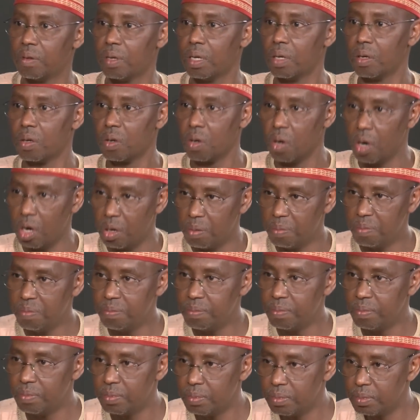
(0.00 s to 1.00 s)

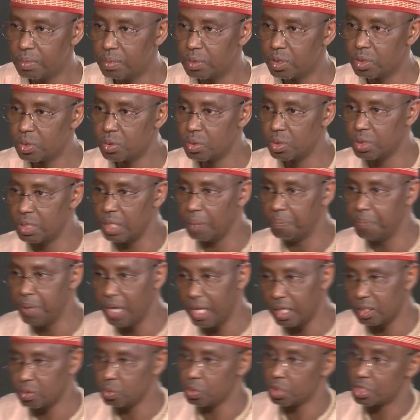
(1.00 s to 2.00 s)
come to the
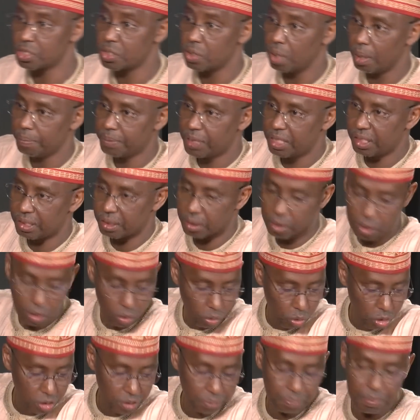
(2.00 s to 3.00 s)
plate with something
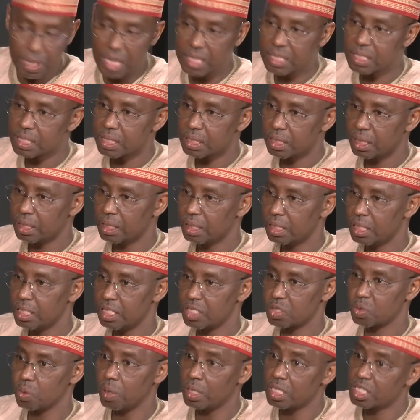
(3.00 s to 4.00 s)
which makes
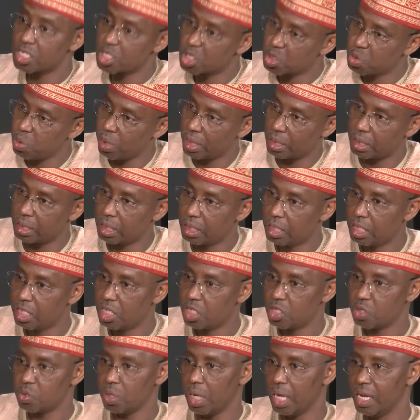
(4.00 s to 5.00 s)
his constituent
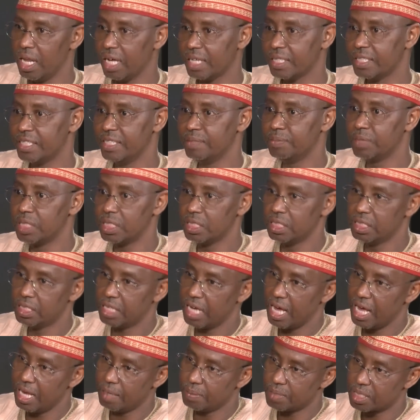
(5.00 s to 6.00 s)
to elect him three
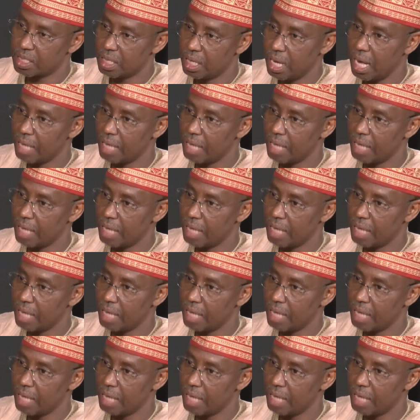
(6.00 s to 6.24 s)
times.